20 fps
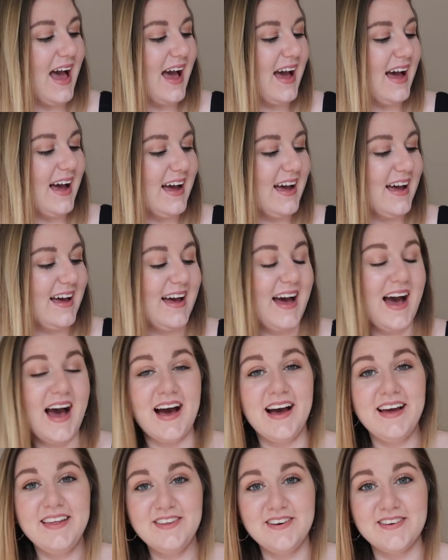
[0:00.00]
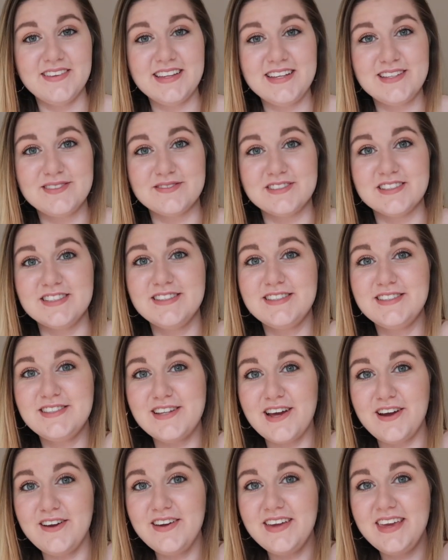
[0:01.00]
I thought these were
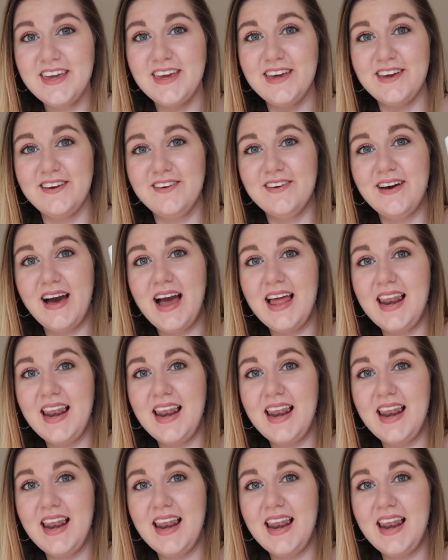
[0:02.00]
so cute.